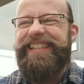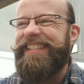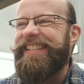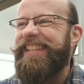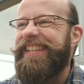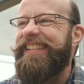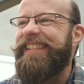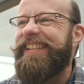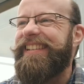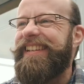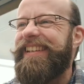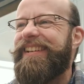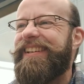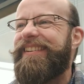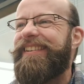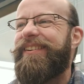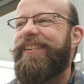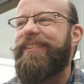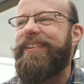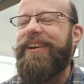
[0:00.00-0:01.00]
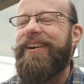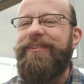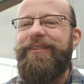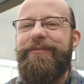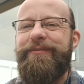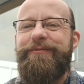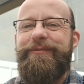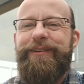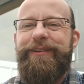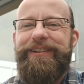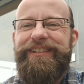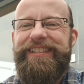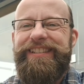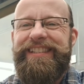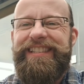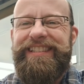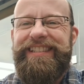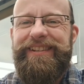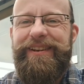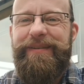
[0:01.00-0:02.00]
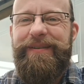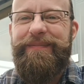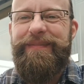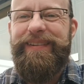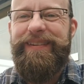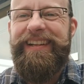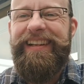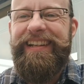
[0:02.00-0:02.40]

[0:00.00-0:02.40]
sitting here on our first stop.